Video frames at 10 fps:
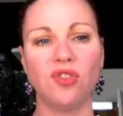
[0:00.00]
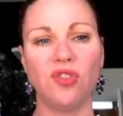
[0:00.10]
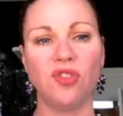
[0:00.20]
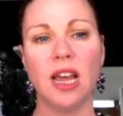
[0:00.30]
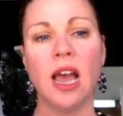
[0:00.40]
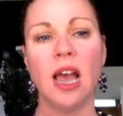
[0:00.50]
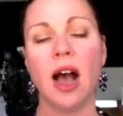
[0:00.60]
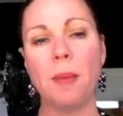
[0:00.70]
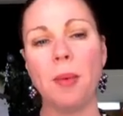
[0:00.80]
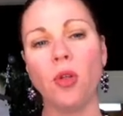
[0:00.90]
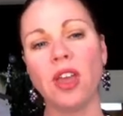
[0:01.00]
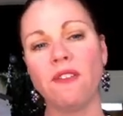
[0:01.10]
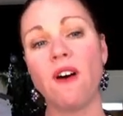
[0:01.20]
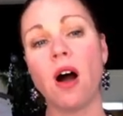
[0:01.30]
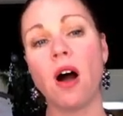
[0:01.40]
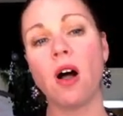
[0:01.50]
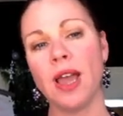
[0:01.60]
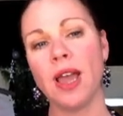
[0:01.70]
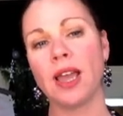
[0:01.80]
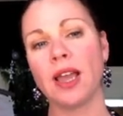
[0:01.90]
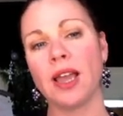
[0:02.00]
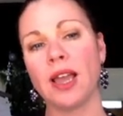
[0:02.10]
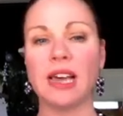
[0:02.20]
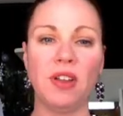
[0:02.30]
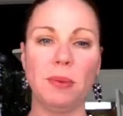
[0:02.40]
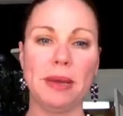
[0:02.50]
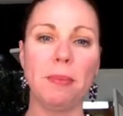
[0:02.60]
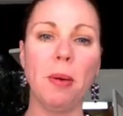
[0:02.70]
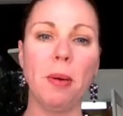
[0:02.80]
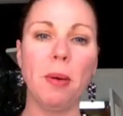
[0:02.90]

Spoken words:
feed, I'm only following 7 people,